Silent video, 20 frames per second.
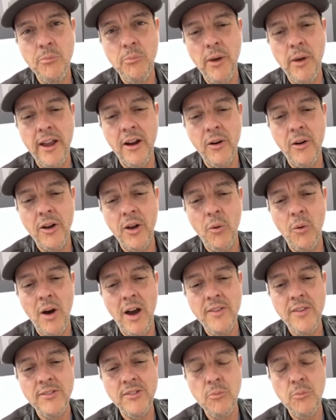Bay Area
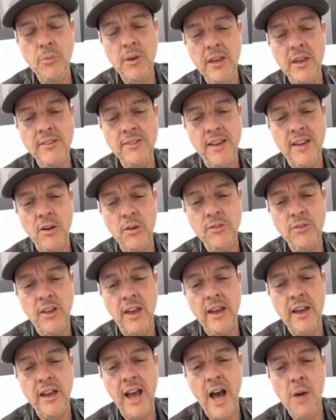wide. This could be in San
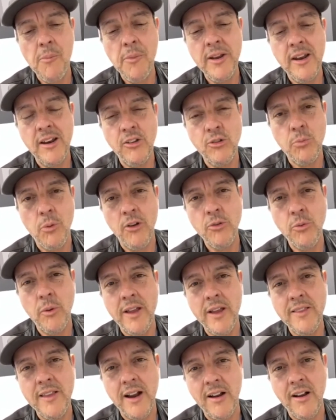Jose, Almaden Expressway
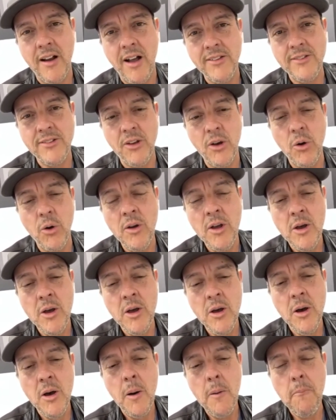at that Costco.
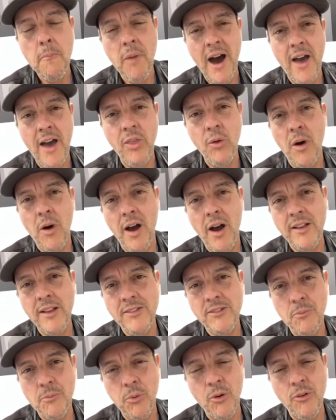Buy the wine,
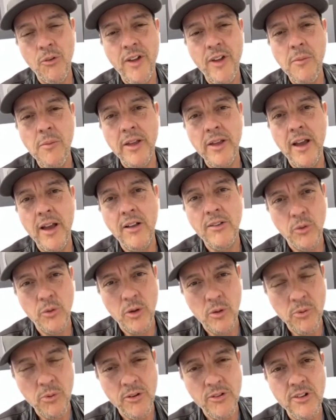support Family House. We
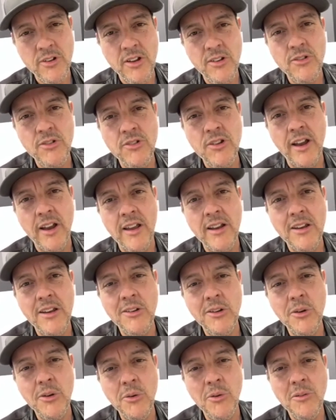appreciate you checking in,
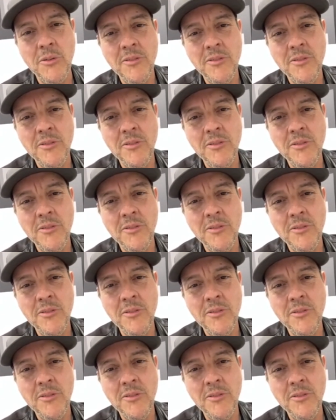dude.